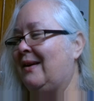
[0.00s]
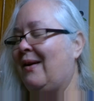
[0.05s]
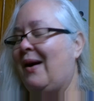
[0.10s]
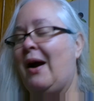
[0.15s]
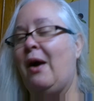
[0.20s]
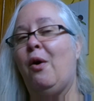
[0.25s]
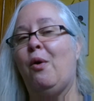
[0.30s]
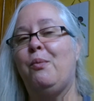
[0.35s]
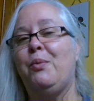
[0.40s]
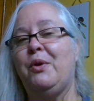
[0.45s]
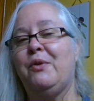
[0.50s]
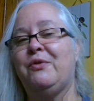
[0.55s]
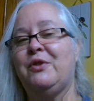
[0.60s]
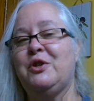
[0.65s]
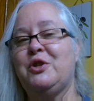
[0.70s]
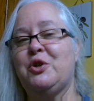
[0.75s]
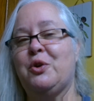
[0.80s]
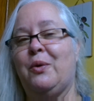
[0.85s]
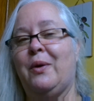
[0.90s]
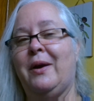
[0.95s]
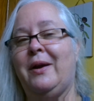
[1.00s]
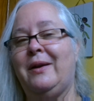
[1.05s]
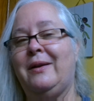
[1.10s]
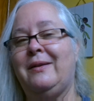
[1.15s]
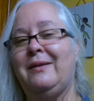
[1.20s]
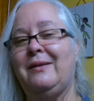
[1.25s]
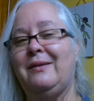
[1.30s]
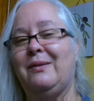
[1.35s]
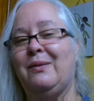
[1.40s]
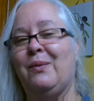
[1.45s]
I hope you've enjoyed
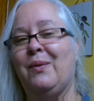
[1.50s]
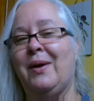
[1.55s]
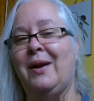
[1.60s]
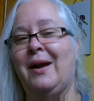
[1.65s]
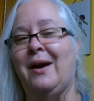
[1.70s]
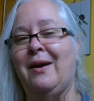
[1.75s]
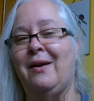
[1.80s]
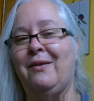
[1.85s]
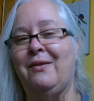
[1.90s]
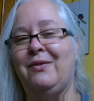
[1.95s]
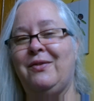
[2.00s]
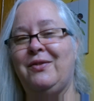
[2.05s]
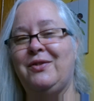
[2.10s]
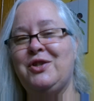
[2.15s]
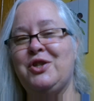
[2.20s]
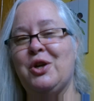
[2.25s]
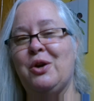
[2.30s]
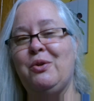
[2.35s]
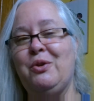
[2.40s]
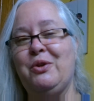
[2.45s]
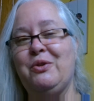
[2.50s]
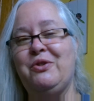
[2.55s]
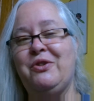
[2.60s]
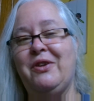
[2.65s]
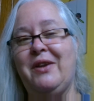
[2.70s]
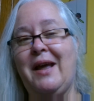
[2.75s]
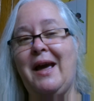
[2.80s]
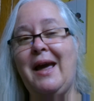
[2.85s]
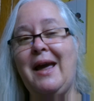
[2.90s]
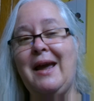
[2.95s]
what I've shown you
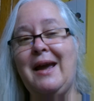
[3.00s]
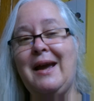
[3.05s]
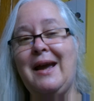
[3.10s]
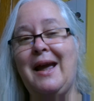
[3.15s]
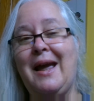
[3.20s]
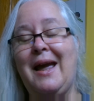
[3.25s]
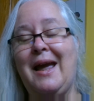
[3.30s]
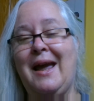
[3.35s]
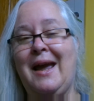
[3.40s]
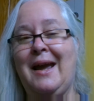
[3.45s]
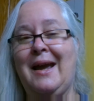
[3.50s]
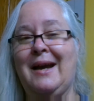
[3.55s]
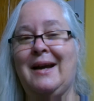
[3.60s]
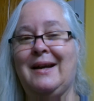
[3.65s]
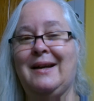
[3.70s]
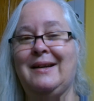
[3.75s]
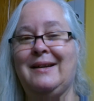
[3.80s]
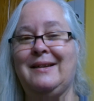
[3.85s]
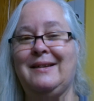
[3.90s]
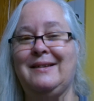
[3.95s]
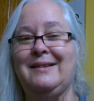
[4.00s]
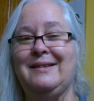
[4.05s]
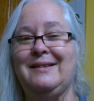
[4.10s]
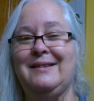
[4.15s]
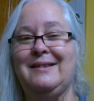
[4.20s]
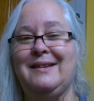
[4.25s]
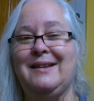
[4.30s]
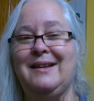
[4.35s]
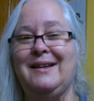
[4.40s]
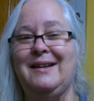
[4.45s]
today, and
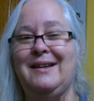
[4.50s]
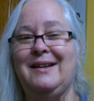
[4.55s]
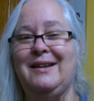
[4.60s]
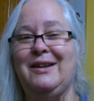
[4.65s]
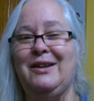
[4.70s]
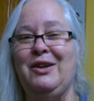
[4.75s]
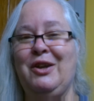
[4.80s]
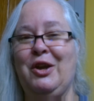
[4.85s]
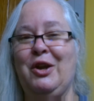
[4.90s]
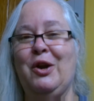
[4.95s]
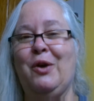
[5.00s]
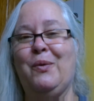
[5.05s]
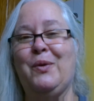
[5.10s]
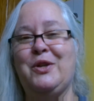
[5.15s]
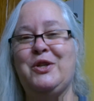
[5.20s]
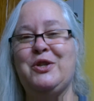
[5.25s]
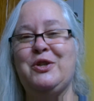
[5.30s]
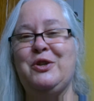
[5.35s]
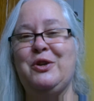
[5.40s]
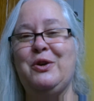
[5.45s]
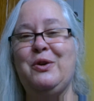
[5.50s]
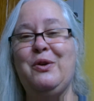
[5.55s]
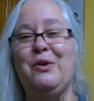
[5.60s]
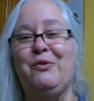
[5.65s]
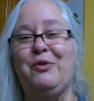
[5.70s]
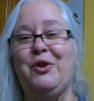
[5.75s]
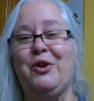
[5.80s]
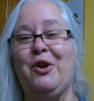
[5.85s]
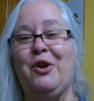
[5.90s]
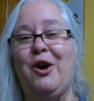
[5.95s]
you know what to do.
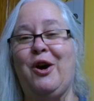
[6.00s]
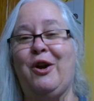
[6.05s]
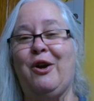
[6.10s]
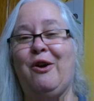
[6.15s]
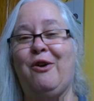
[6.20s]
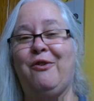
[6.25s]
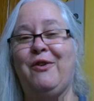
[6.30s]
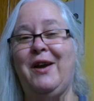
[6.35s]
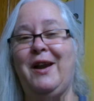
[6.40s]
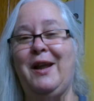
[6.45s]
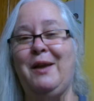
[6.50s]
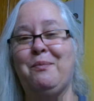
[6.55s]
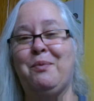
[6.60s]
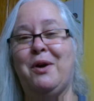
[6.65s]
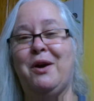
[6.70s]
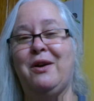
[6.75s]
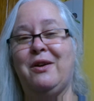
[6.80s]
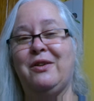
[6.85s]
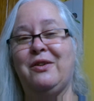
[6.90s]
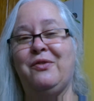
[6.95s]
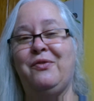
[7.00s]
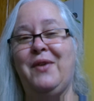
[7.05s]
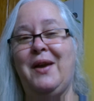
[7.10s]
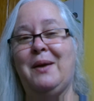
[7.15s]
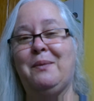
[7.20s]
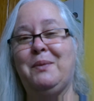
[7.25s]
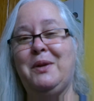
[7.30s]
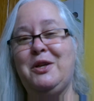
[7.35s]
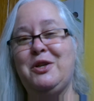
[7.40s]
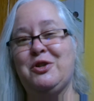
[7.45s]
If you're not already part of the
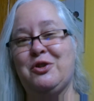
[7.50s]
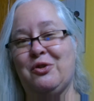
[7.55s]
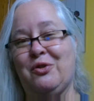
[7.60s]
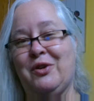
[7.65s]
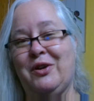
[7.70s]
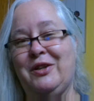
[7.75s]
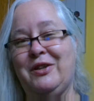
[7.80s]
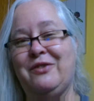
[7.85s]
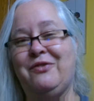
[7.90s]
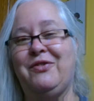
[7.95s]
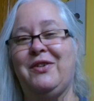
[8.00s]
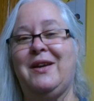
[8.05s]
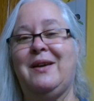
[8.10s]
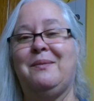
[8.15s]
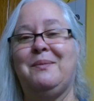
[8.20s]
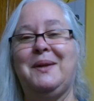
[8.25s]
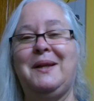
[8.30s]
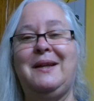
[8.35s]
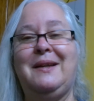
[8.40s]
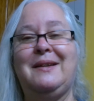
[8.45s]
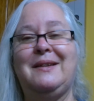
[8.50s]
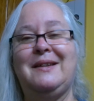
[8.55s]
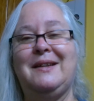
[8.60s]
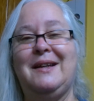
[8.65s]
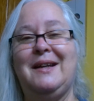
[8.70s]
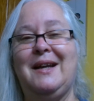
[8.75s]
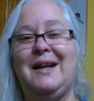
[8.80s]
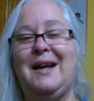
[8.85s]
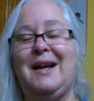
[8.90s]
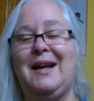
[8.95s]
family, join the family.
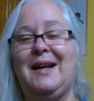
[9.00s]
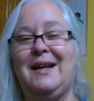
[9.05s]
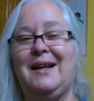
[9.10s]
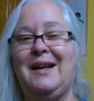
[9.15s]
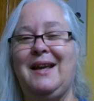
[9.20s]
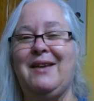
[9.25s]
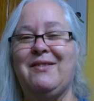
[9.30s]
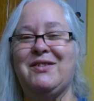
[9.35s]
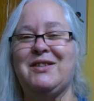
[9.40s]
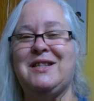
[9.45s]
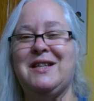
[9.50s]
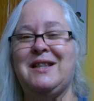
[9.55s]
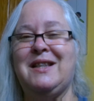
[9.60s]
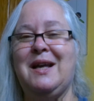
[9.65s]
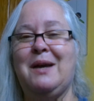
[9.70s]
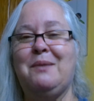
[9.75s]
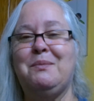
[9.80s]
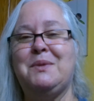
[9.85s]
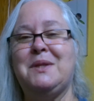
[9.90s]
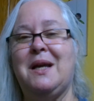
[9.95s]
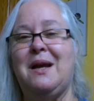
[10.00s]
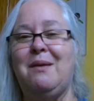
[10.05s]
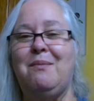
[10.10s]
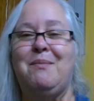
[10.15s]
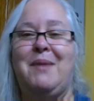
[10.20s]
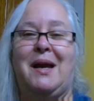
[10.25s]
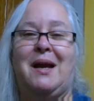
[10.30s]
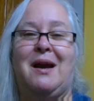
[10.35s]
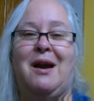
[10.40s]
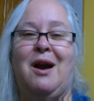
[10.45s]
Give us a thumbs up,
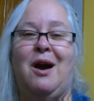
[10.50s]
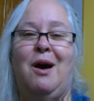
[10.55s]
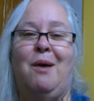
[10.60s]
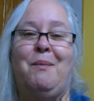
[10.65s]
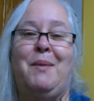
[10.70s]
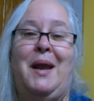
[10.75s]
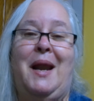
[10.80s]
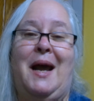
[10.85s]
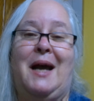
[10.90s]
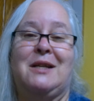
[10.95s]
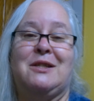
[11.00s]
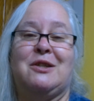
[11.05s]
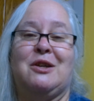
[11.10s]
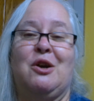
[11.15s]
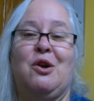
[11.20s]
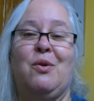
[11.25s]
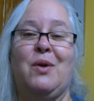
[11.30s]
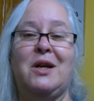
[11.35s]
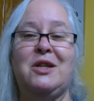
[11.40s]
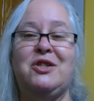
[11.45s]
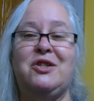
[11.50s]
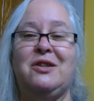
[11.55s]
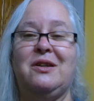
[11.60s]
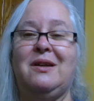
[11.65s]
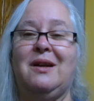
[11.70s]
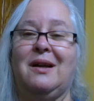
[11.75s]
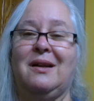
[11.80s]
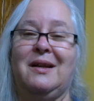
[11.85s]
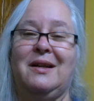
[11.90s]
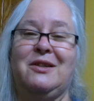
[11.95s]
make a comment, ask a
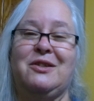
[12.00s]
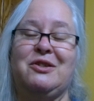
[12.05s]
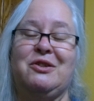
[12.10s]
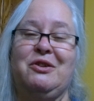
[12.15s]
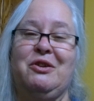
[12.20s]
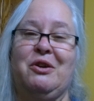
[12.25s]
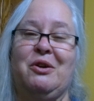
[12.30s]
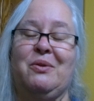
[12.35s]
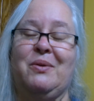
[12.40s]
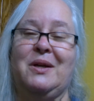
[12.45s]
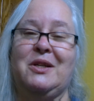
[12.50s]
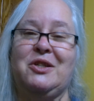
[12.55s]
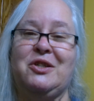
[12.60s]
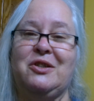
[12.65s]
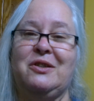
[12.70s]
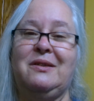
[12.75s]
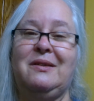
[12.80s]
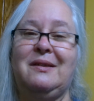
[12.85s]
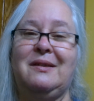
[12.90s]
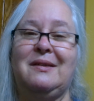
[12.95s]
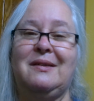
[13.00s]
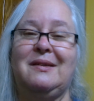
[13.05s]
question. I'll answer your question.